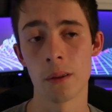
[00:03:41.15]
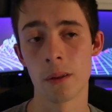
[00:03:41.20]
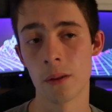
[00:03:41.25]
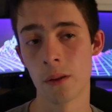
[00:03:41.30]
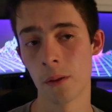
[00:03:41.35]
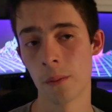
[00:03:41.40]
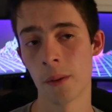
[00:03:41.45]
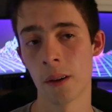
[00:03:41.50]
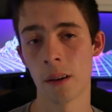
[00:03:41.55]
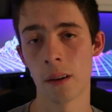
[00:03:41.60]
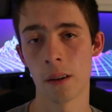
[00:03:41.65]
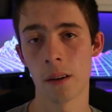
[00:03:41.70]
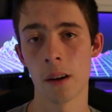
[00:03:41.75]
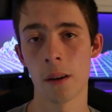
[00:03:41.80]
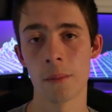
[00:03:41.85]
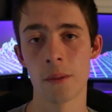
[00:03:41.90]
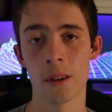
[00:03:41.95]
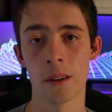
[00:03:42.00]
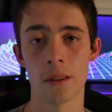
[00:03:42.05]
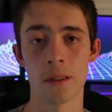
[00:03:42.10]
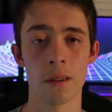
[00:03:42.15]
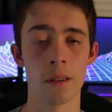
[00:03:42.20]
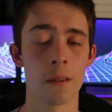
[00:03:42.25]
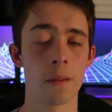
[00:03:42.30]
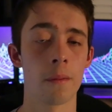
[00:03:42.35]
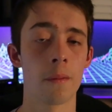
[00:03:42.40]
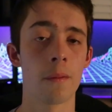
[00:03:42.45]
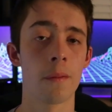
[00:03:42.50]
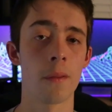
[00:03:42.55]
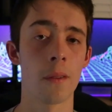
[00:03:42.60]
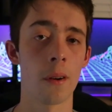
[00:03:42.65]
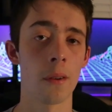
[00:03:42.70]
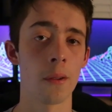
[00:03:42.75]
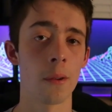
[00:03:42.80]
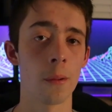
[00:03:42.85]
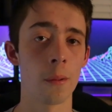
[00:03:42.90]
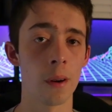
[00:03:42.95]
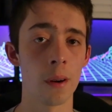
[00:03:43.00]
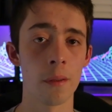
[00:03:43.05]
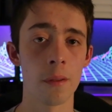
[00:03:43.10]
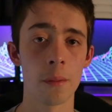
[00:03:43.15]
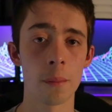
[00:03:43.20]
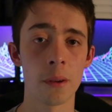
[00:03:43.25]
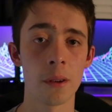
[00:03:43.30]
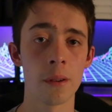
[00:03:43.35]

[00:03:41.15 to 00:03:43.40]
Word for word: zoom in on objects that are farther away from